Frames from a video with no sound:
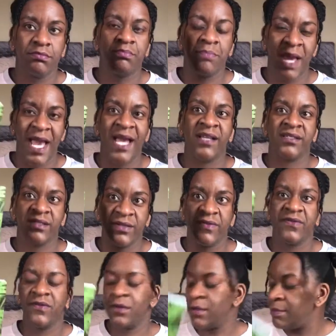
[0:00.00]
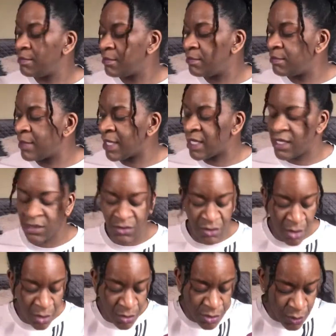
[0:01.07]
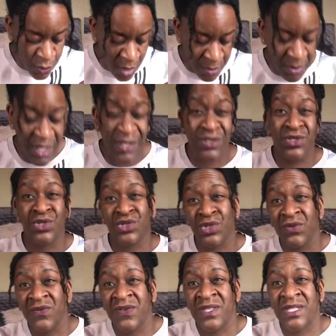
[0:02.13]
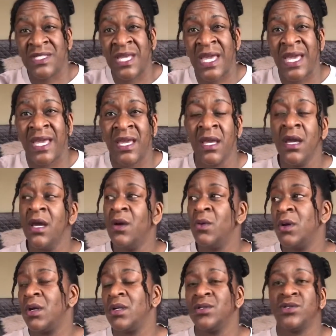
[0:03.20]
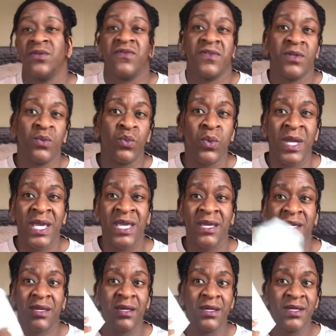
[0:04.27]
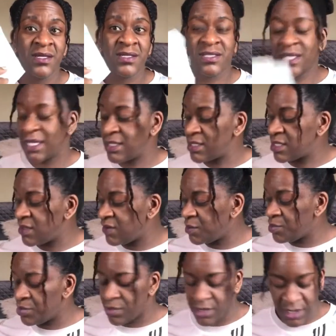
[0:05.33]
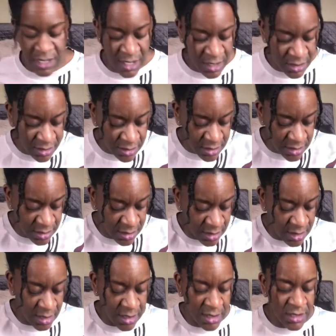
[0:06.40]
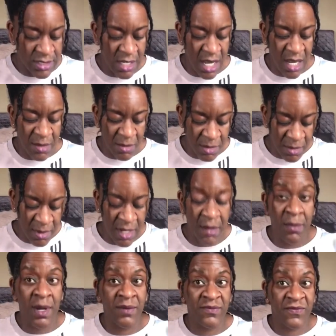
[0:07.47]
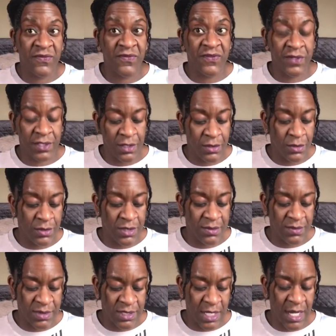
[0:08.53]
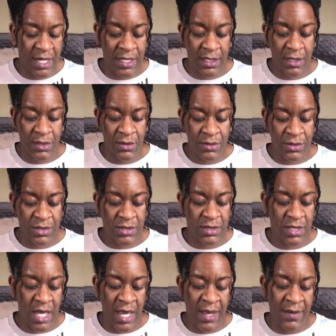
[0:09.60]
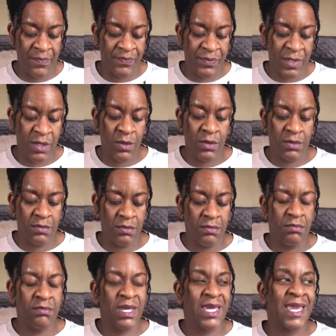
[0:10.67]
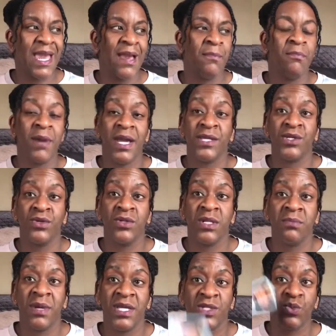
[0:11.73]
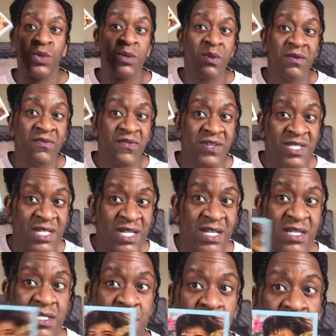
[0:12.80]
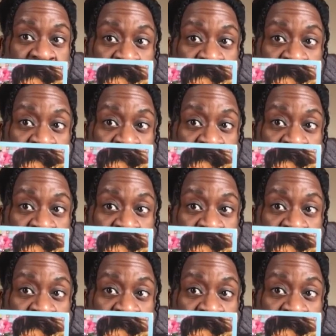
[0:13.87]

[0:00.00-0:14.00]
pad for making notes, what I'm going to do for the day, what I'm going to do for the week. Sanitary products, time of the month, you know, all them diet goals. Me and my uni mates, we went for dinner, so we've